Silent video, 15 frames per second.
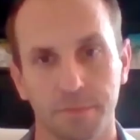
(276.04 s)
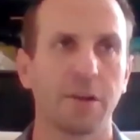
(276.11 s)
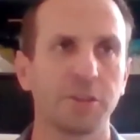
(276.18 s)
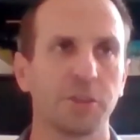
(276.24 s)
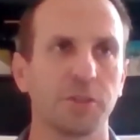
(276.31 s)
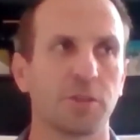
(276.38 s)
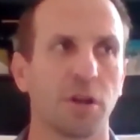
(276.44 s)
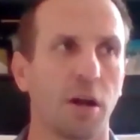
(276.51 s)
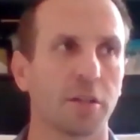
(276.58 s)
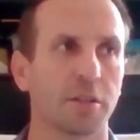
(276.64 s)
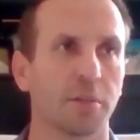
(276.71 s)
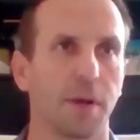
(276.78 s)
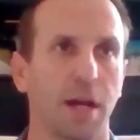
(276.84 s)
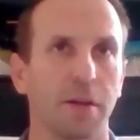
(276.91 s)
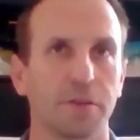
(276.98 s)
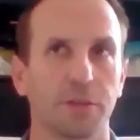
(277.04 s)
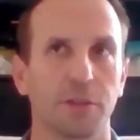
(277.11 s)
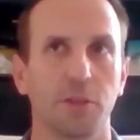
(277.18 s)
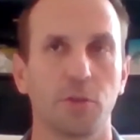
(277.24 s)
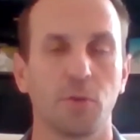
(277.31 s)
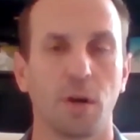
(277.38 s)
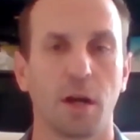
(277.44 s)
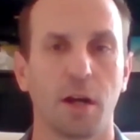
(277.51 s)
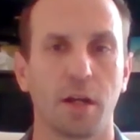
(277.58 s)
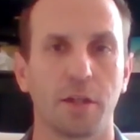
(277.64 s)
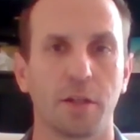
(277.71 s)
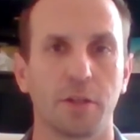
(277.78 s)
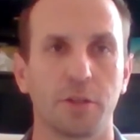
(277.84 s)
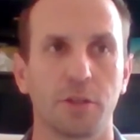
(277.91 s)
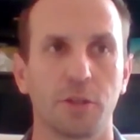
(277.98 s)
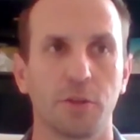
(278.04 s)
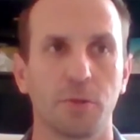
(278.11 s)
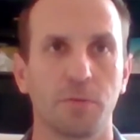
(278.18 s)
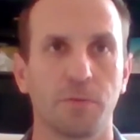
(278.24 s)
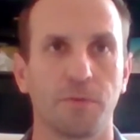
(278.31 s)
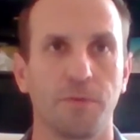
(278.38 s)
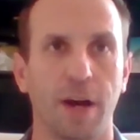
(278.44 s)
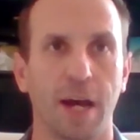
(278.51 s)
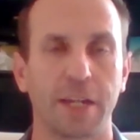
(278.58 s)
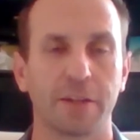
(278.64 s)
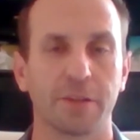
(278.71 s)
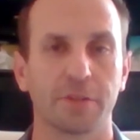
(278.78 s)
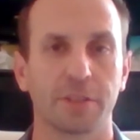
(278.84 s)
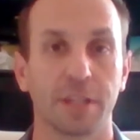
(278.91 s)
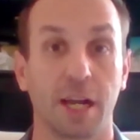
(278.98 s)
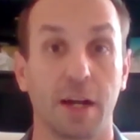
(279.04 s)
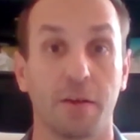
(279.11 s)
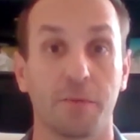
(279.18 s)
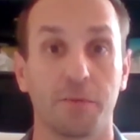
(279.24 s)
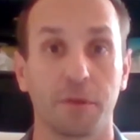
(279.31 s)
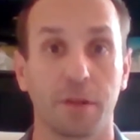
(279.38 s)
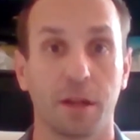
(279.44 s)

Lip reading: areas you talked about. Do you find yourself